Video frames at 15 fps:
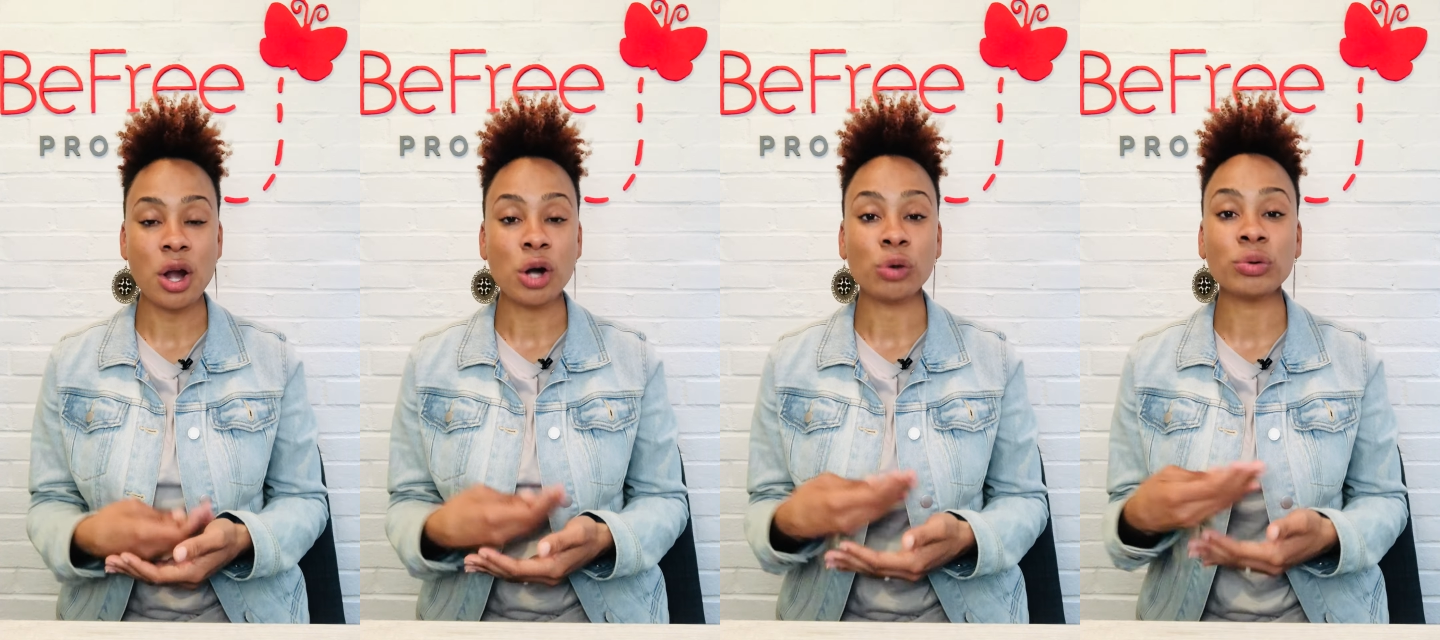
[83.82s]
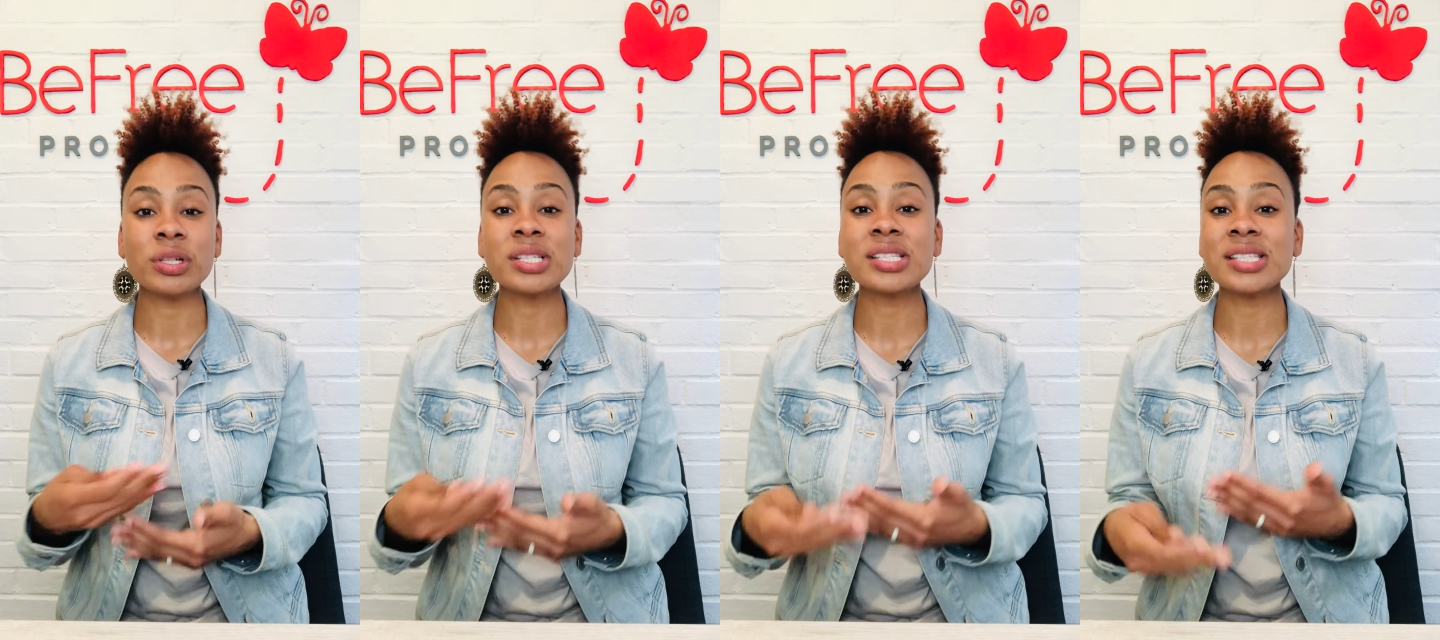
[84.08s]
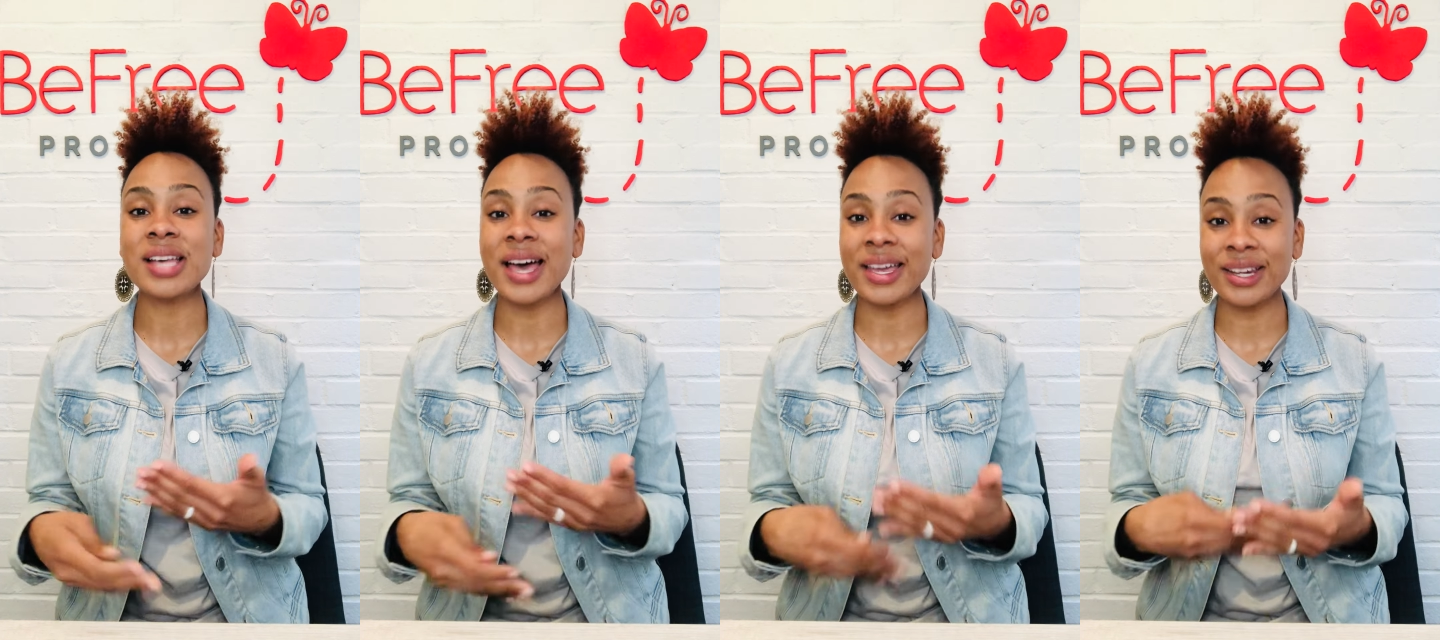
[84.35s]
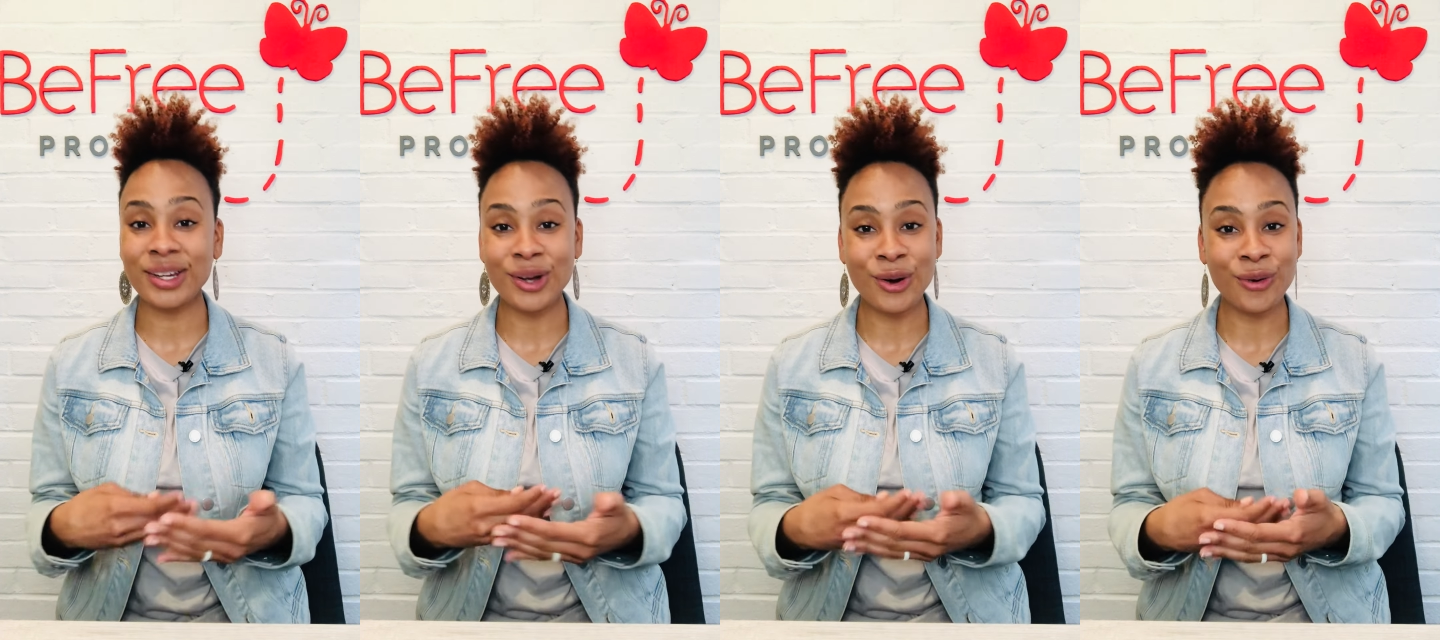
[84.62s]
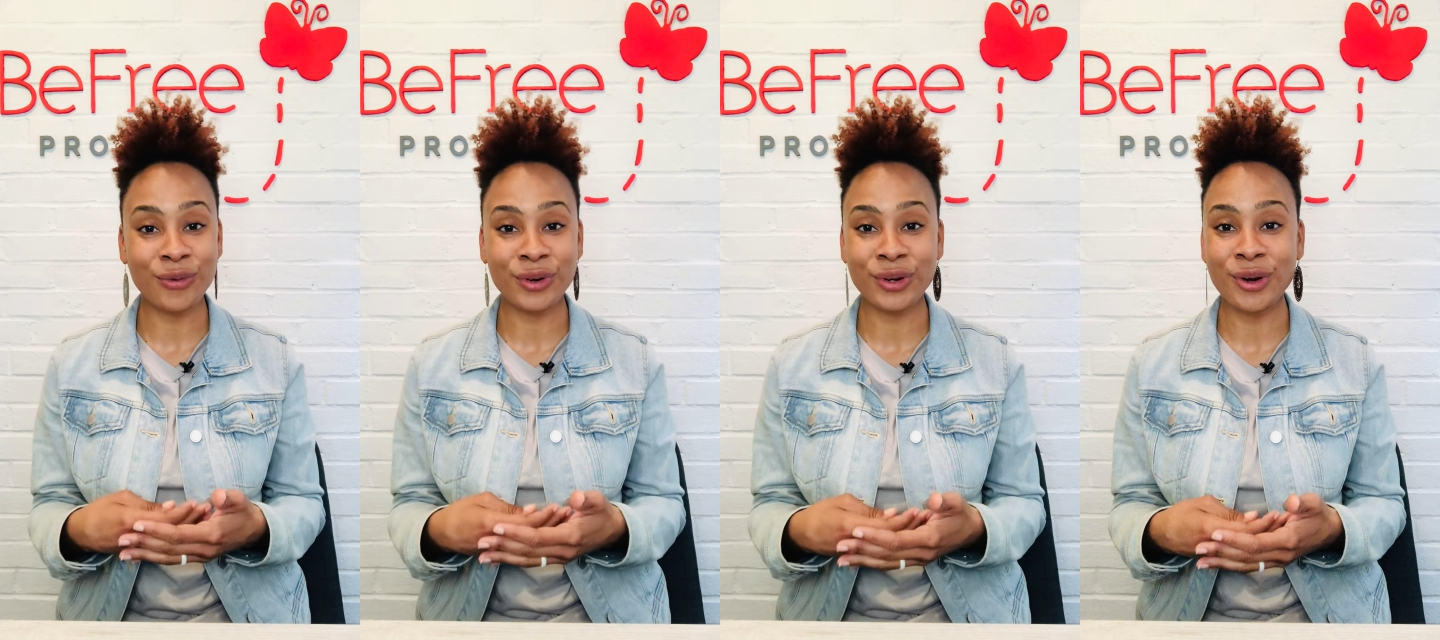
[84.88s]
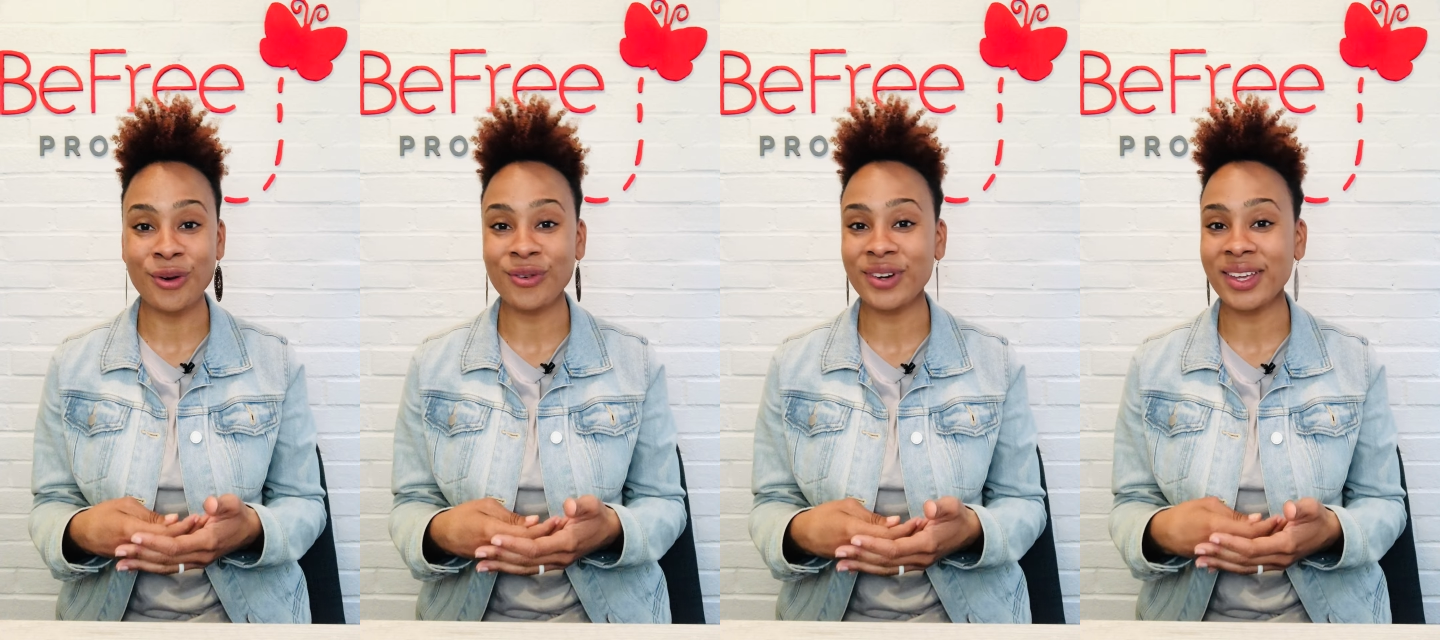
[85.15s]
Recite it over and over